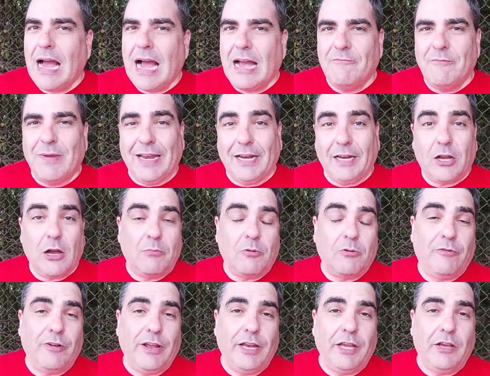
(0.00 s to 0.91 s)
I've made a
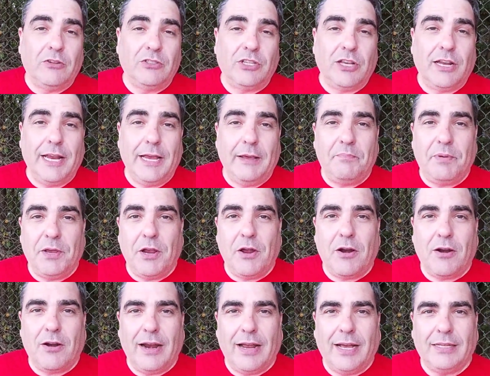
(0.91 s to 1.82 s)
couple videos on
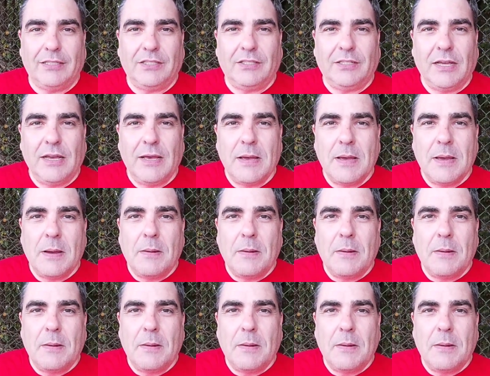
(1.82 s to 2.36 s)
APRS,